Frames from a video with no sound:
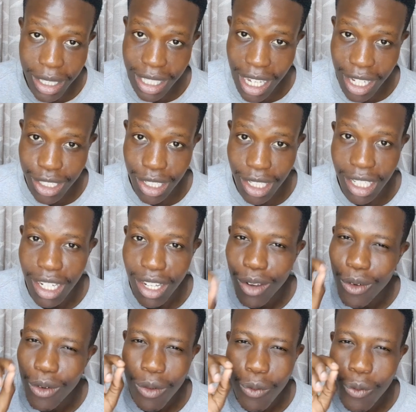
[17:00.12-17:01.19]
section,
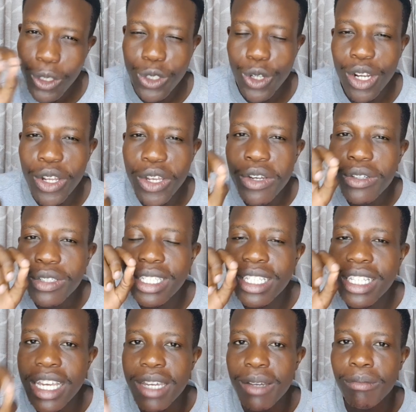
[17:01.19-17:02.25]
which one do you
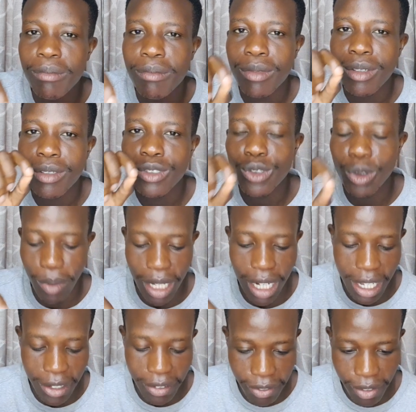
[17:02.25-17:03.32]
seem to
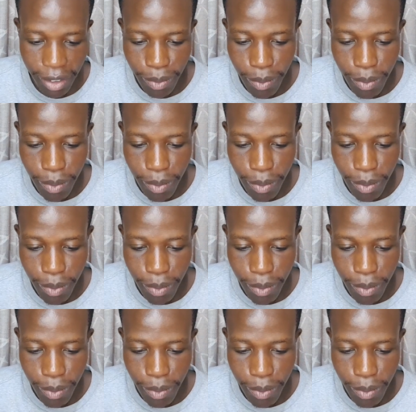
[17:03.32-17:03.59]
believe?